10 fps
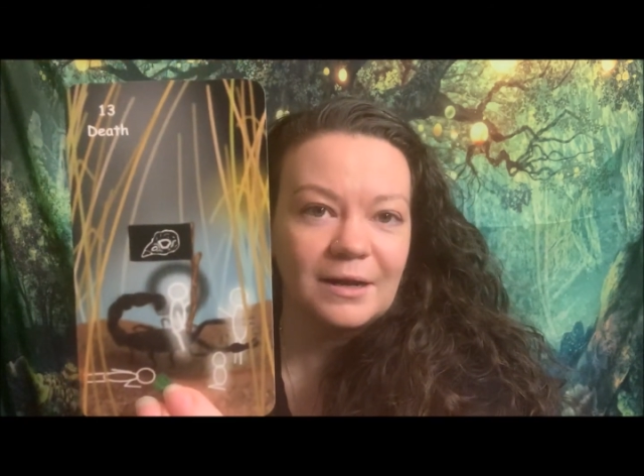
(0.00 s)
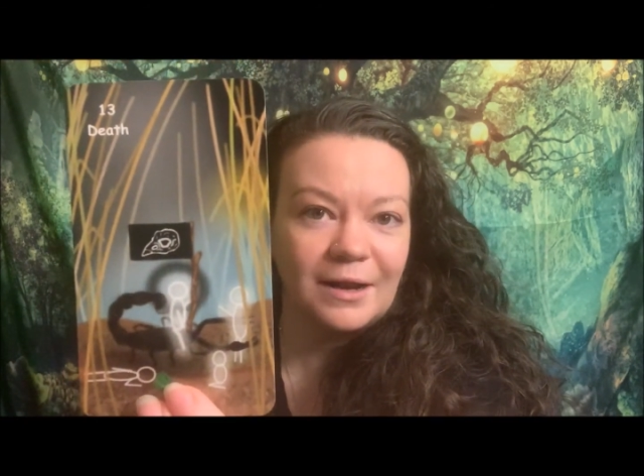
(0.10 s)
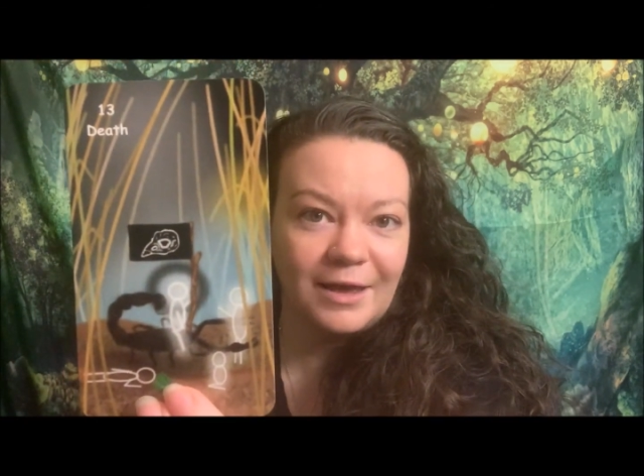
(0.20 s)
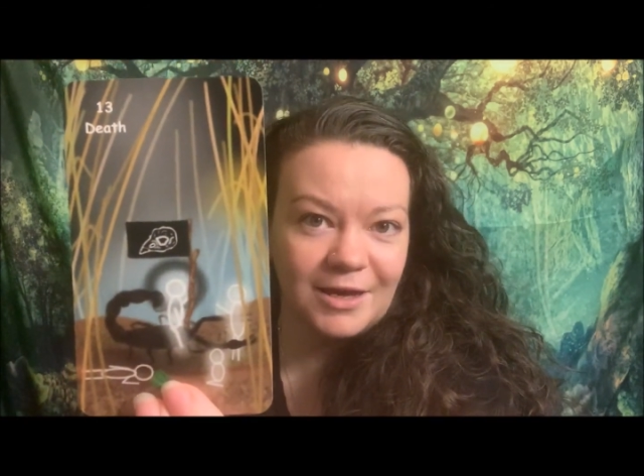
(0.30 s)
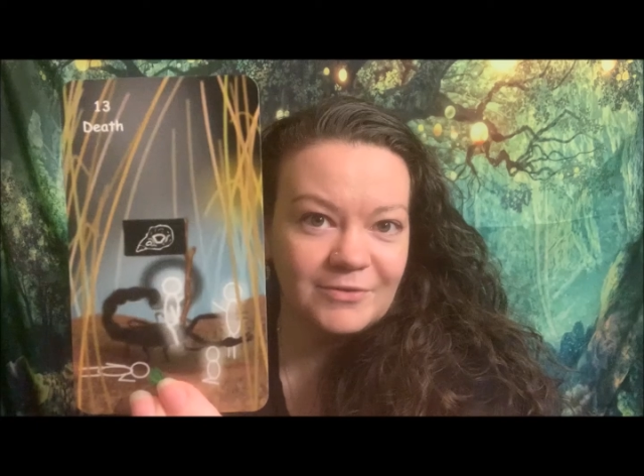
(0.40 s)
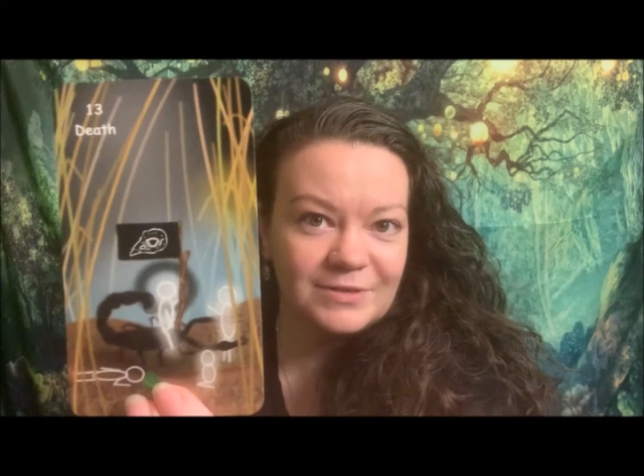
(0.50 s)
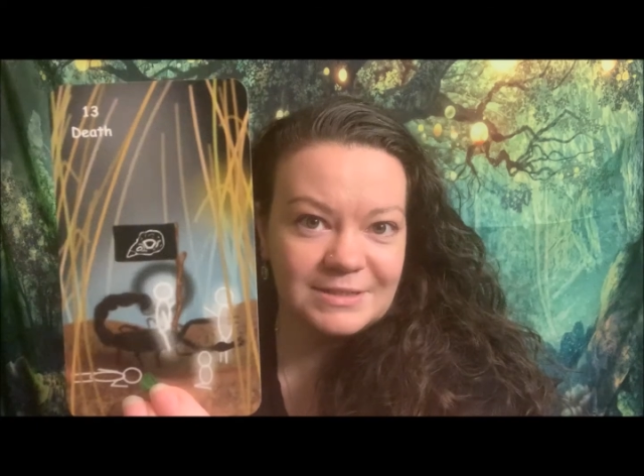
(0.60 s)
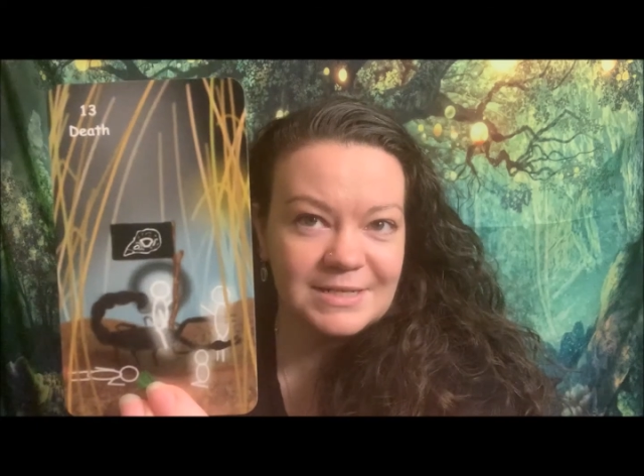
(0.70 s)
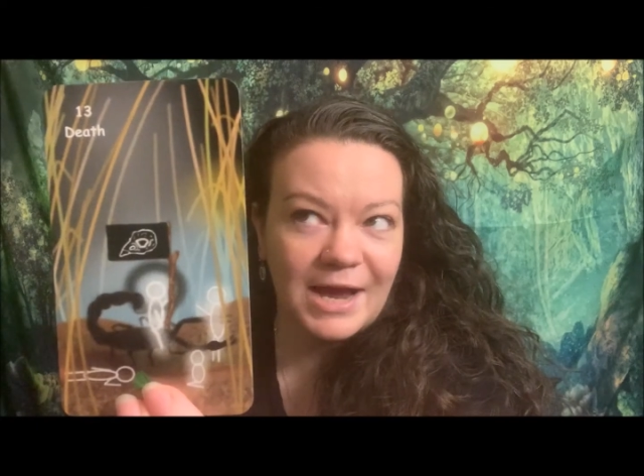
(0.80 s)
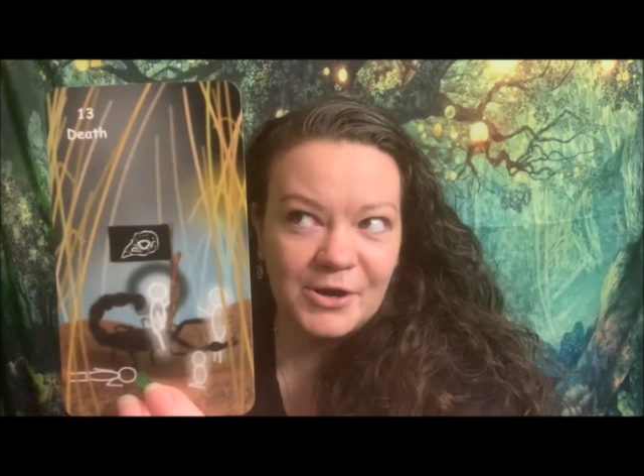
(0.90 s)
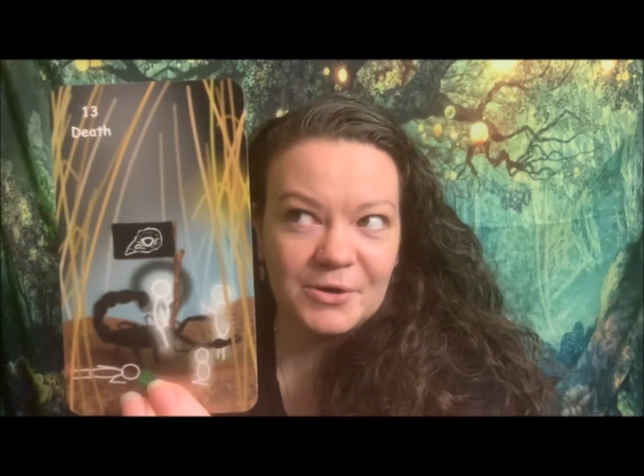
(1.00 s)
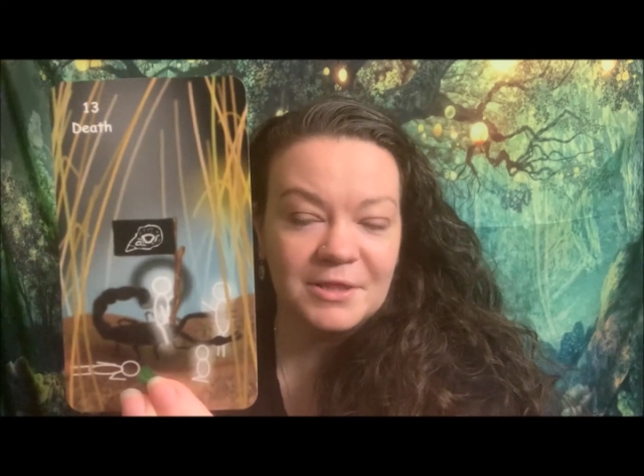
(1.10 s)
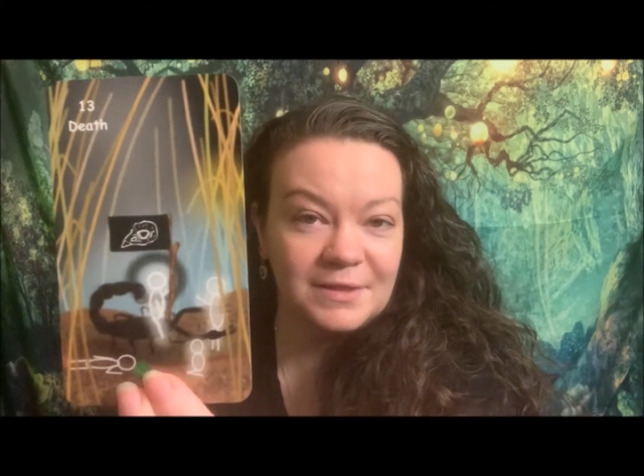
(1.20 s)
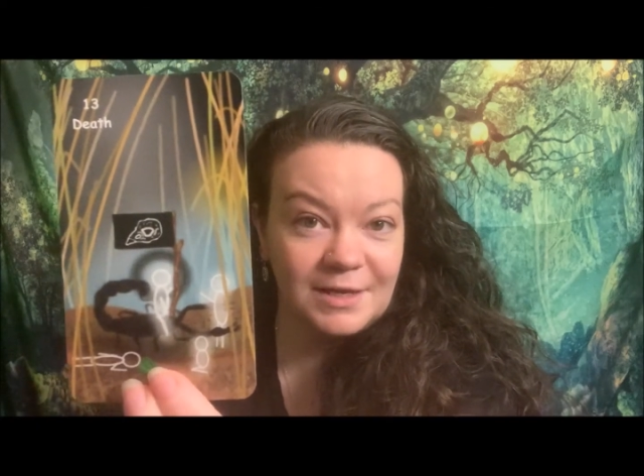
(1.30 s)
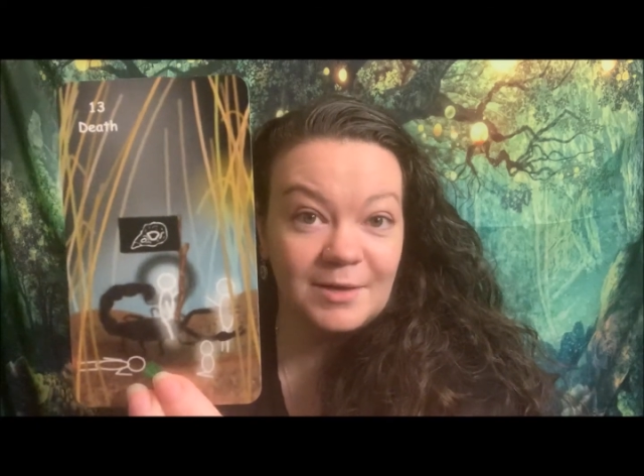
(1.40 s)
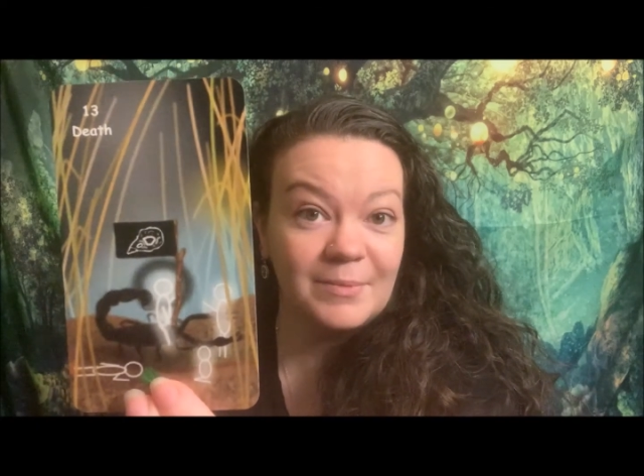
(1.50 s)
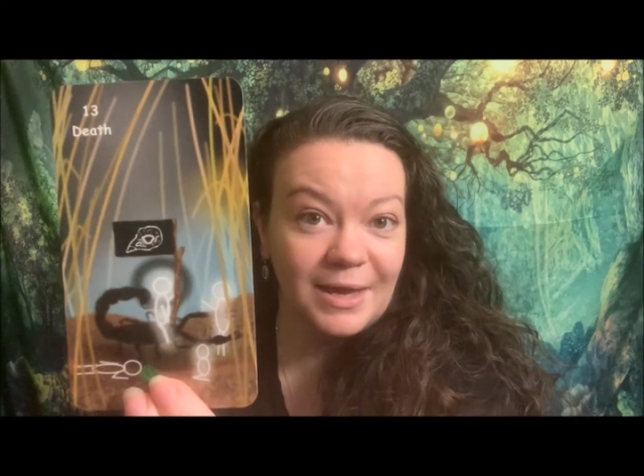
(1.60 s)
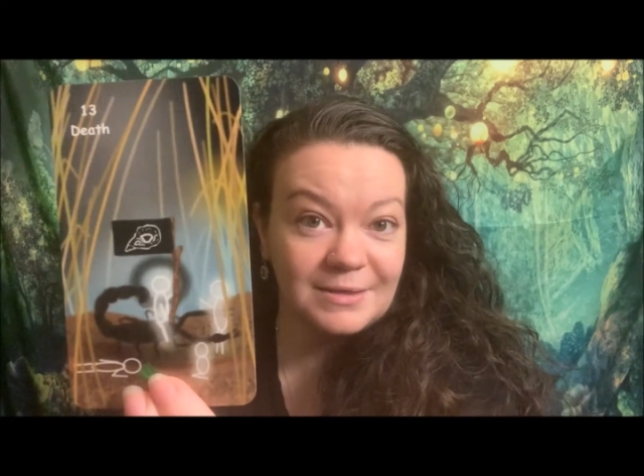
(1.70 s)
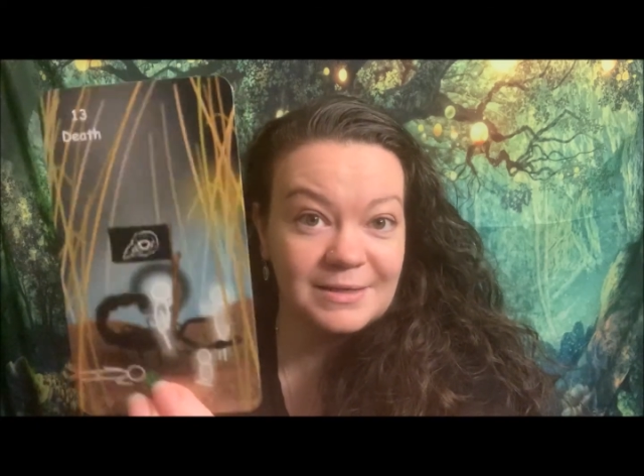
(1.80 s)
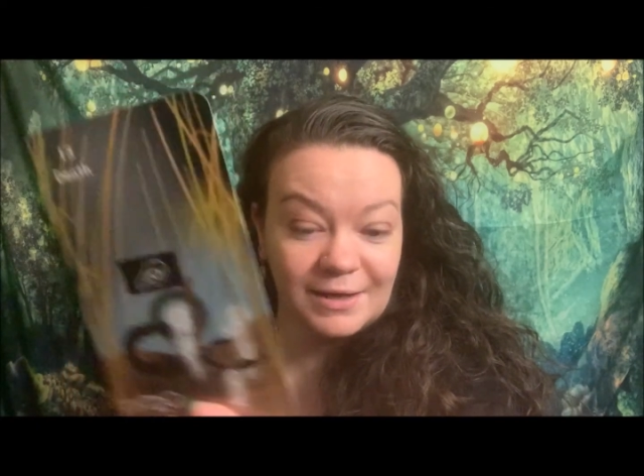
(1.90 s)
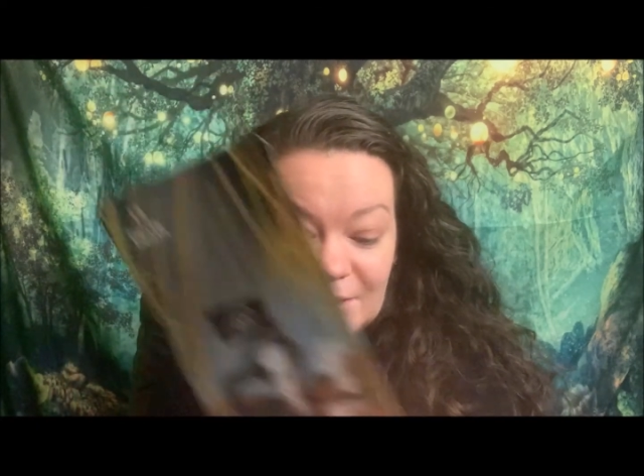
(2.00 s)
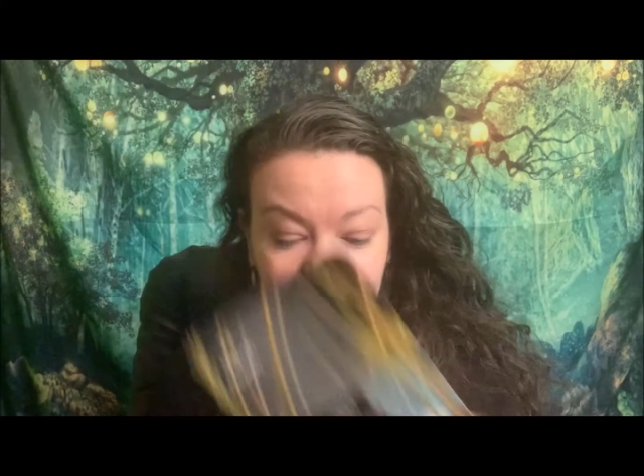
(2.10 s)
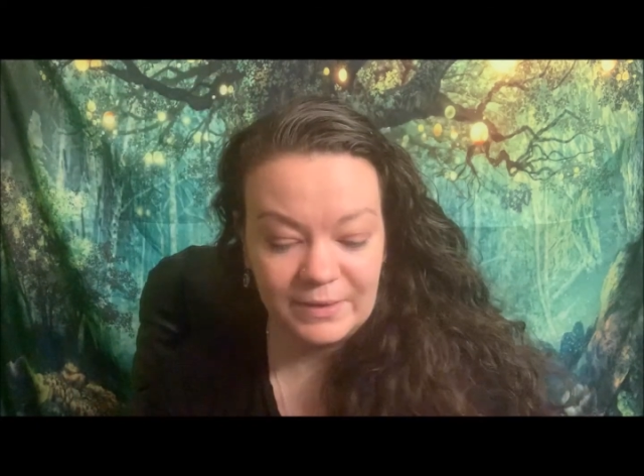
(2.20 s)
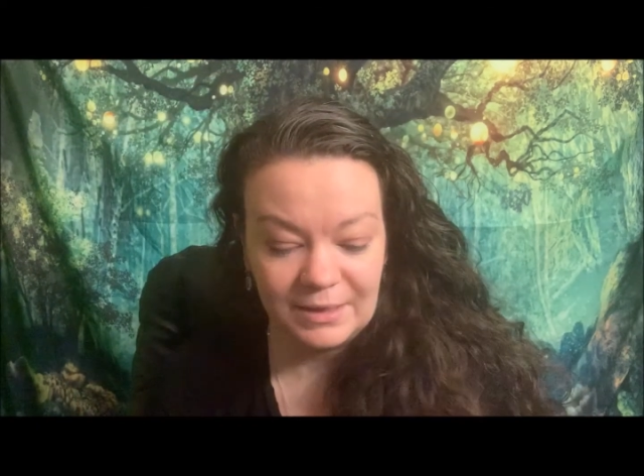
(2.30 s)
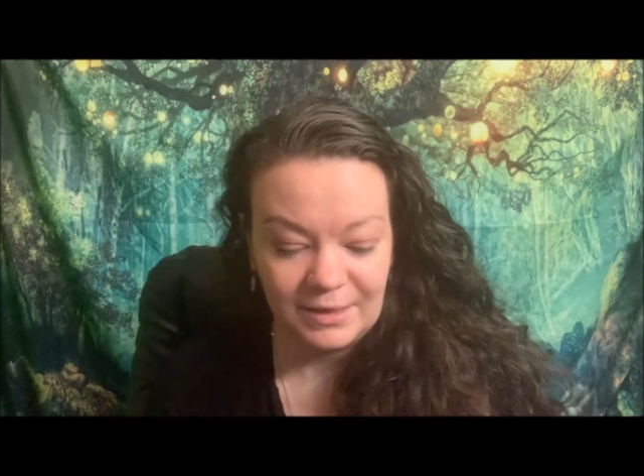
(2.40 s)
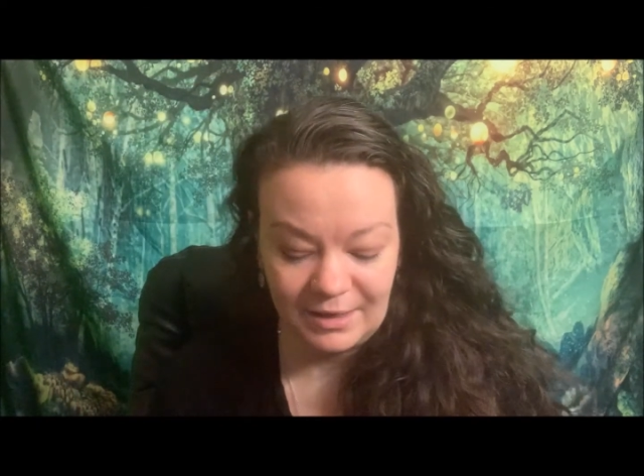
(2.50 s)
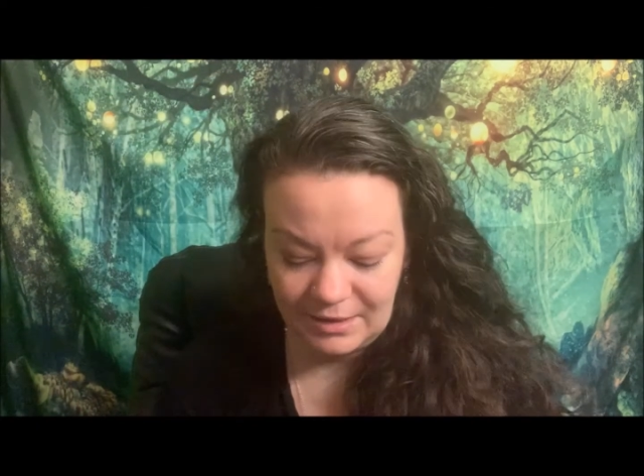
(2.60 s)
I have an entire theme and deck going.